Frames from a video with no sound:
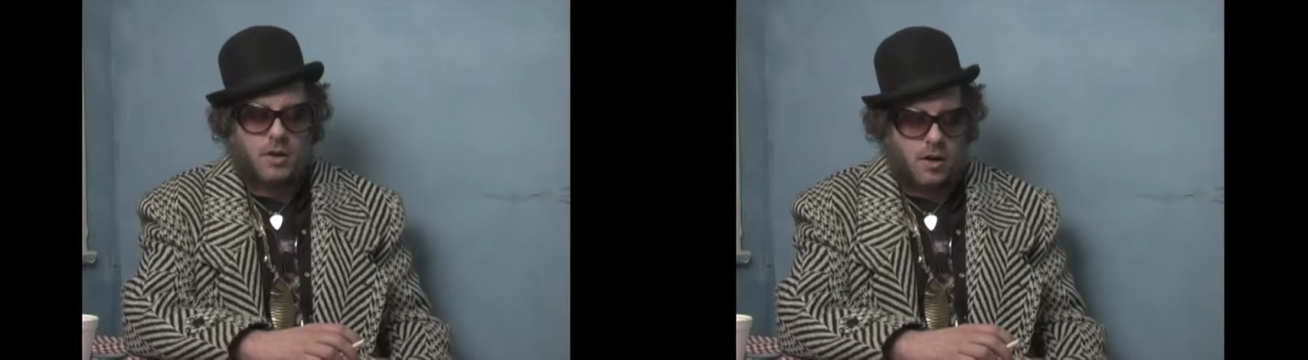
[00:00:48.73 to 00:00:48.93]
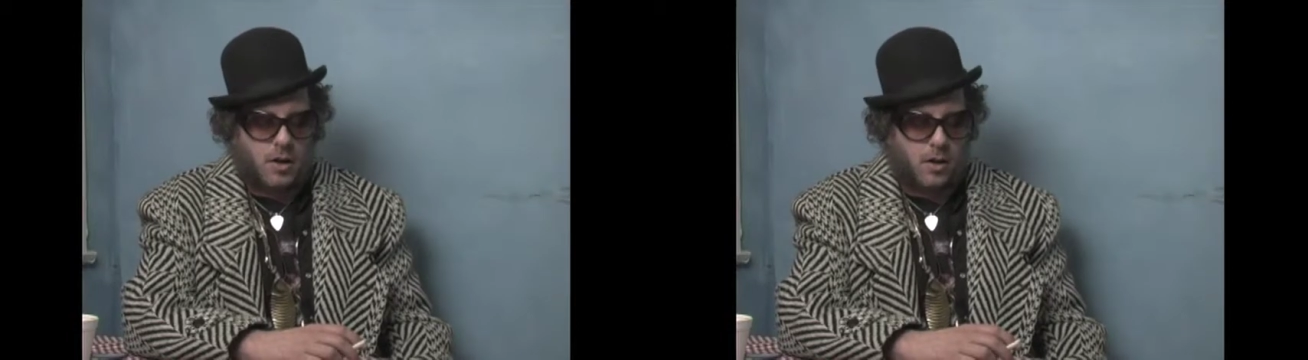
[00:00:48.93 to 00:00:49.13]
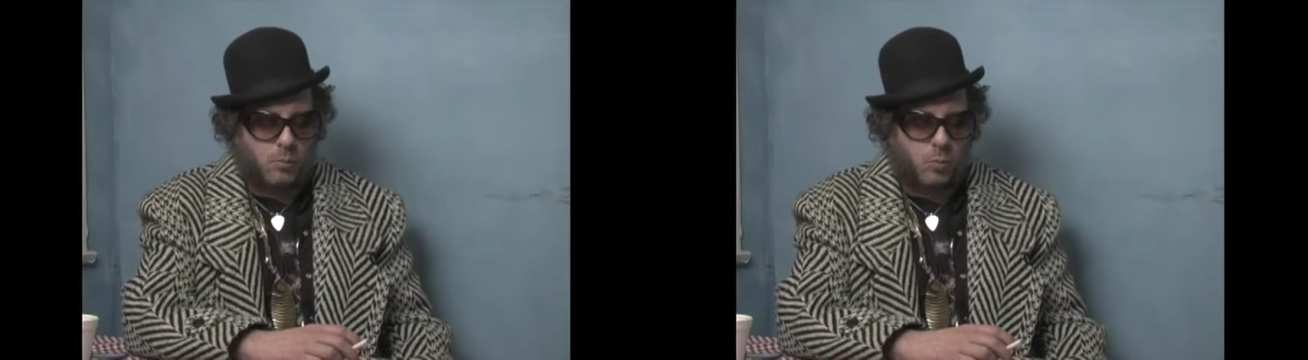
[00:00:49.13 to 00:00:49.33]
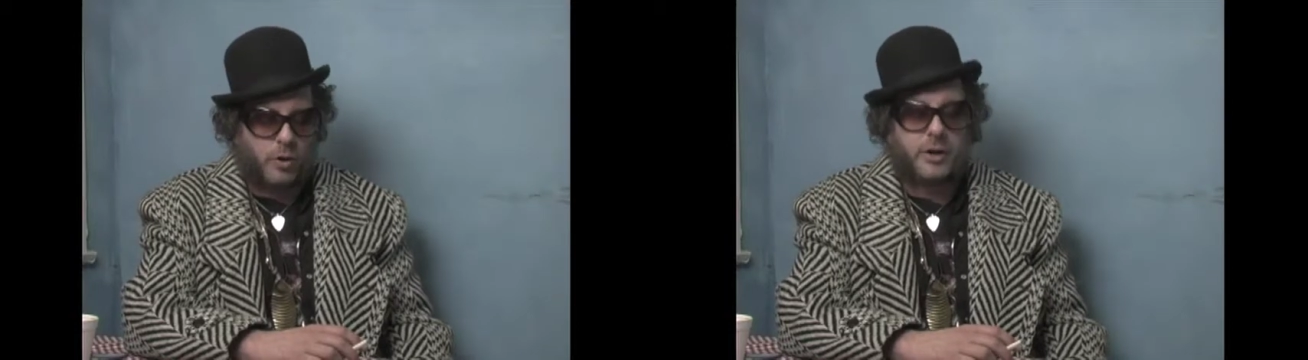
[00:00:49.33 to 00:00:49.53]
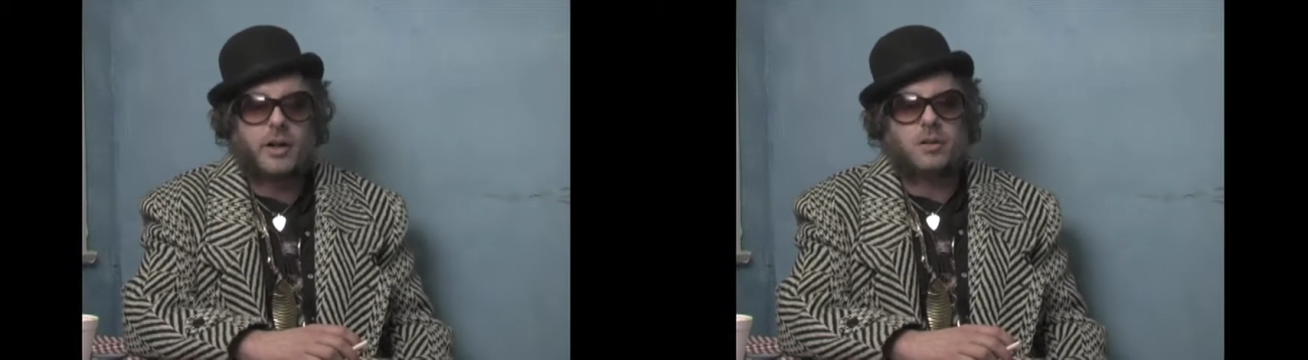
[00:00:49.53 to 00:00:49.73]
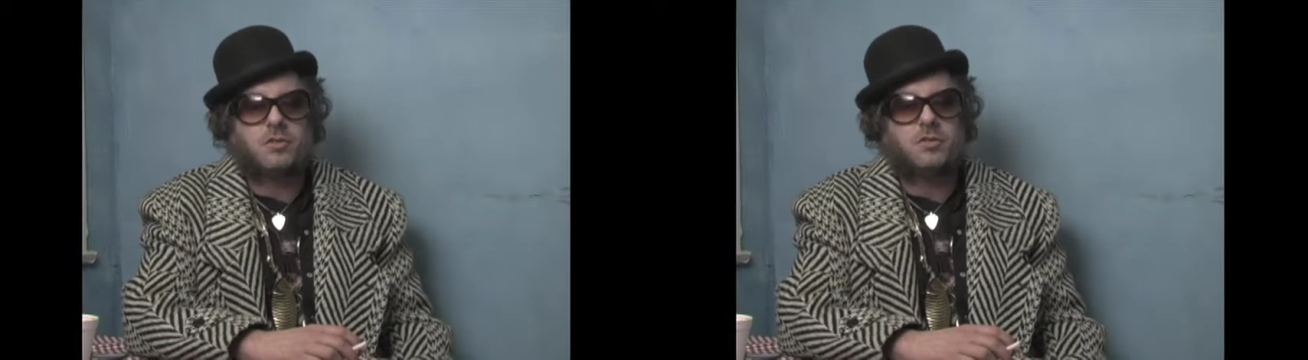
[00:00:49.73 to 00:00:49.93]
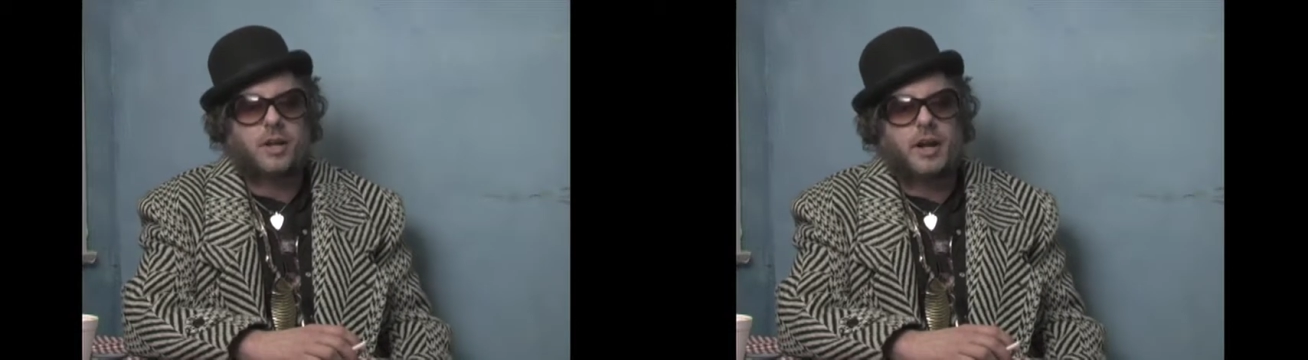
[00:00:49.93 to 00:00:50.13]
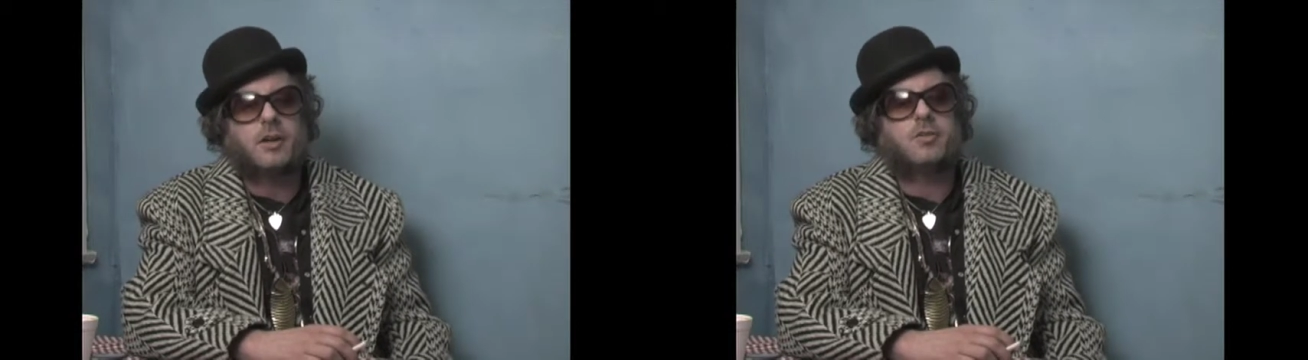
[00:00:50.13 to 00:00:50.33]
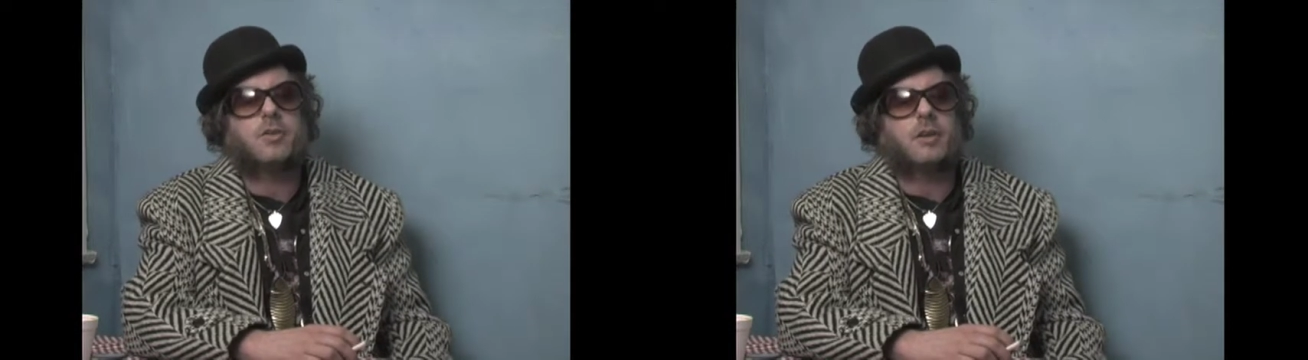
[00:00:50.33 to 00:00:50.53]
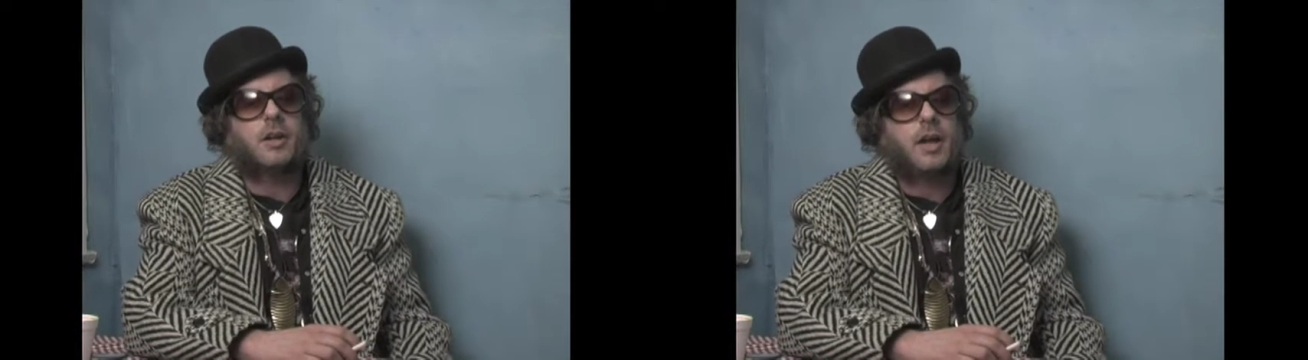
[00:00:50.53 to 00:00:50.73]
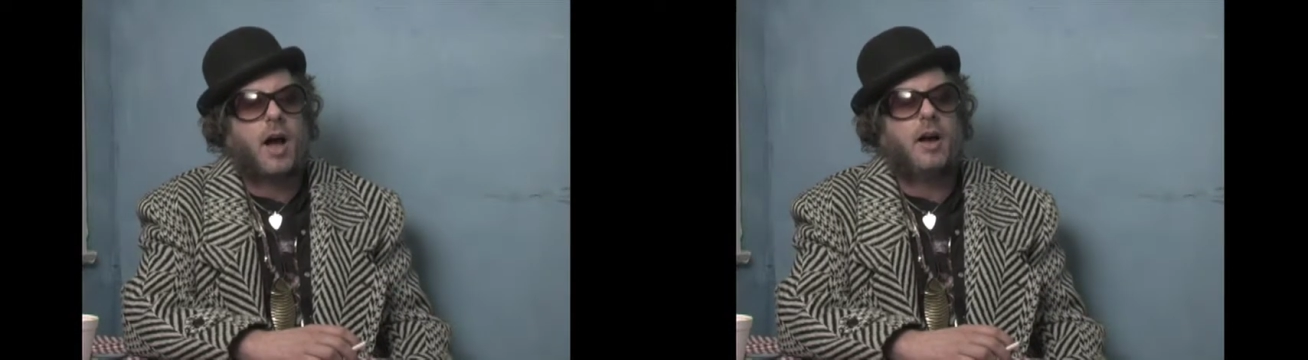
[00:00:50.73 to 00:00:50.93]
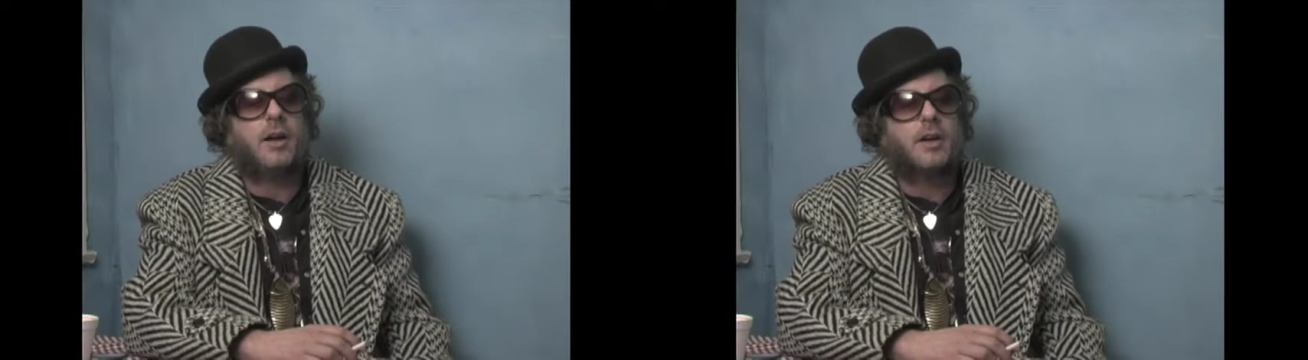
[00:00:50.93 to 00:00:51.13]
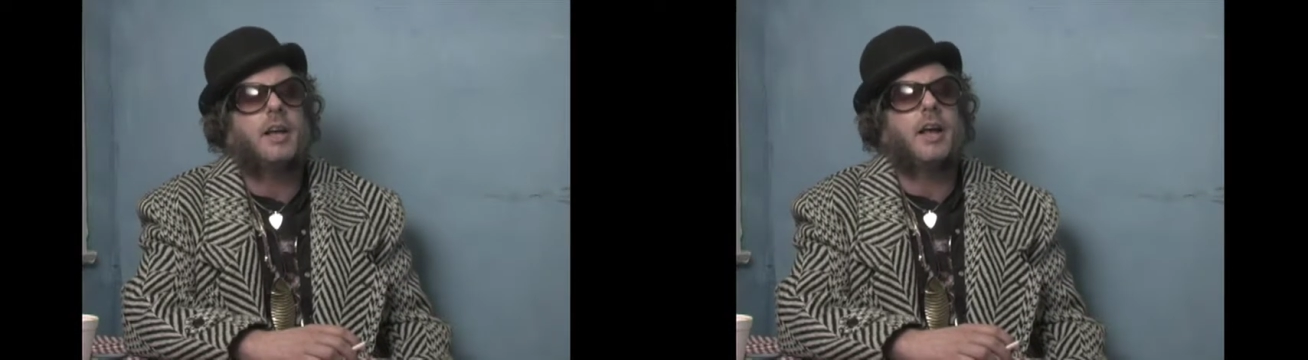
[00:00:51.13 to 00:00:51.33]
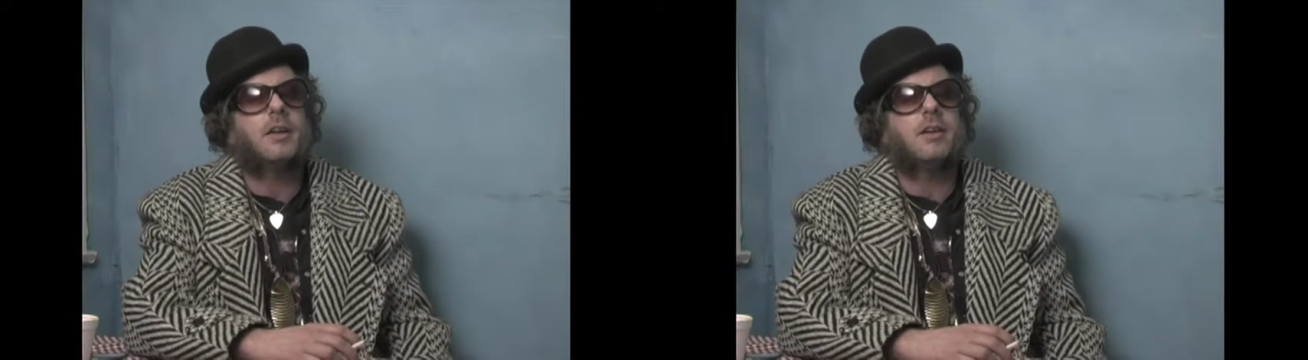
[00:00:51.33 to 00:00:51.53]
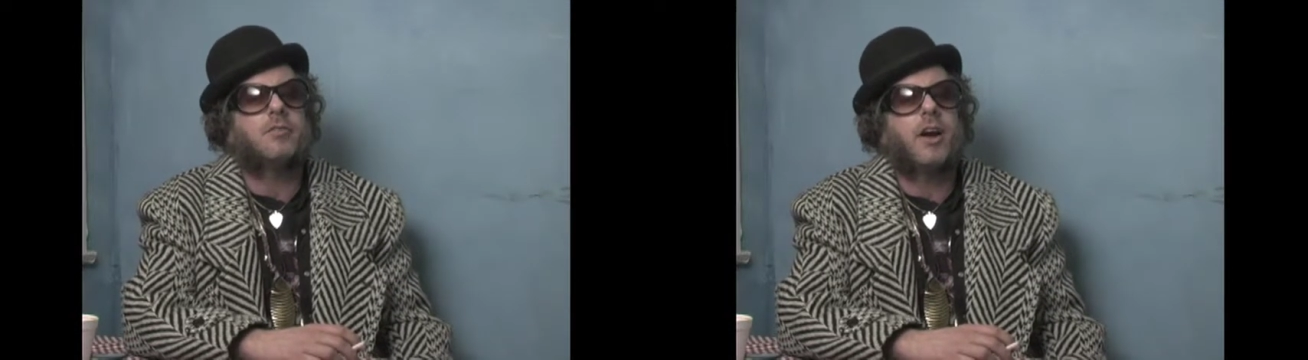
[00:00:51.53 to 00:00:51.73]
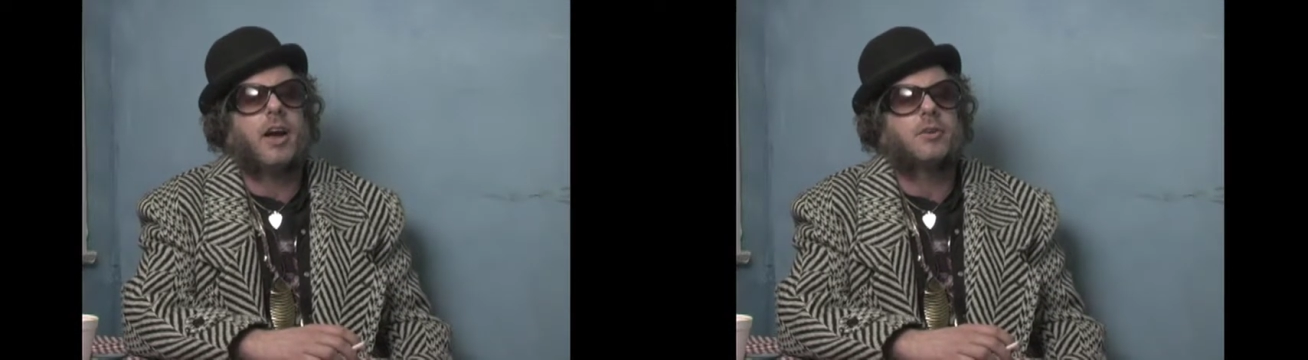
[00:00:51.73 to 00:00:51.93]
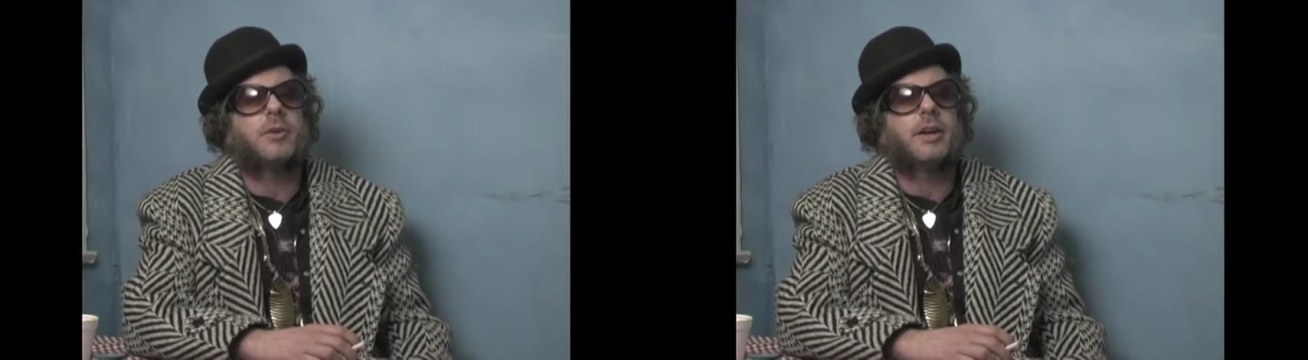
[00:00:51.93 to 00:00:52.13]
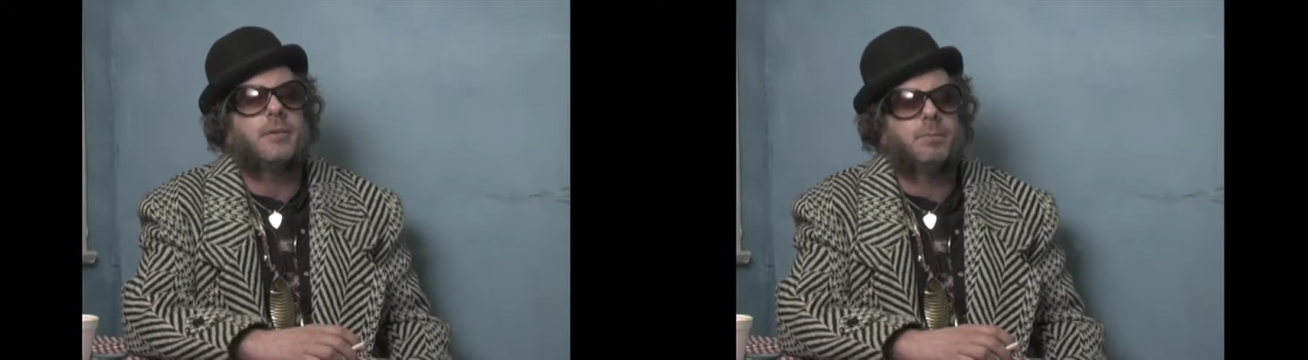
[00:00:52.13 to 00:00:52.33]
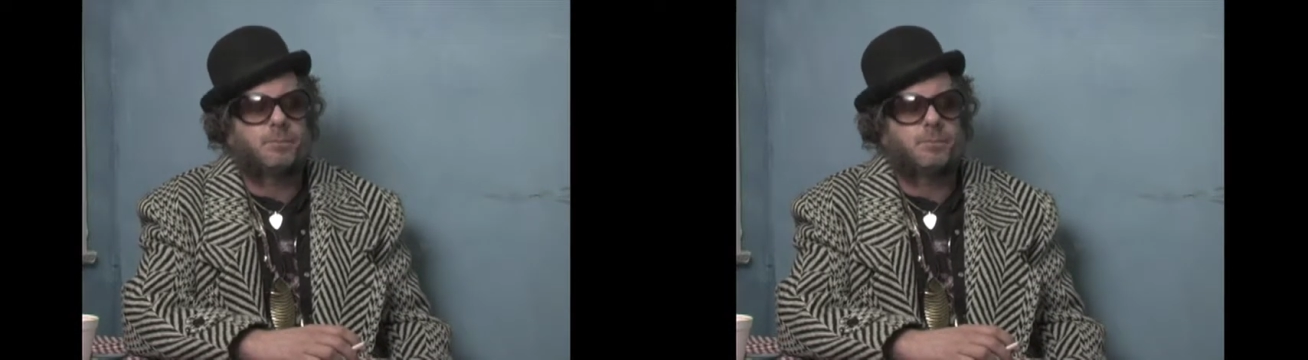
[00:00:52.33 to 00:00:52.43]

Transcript: um, working as a janitor in a, in a candy factory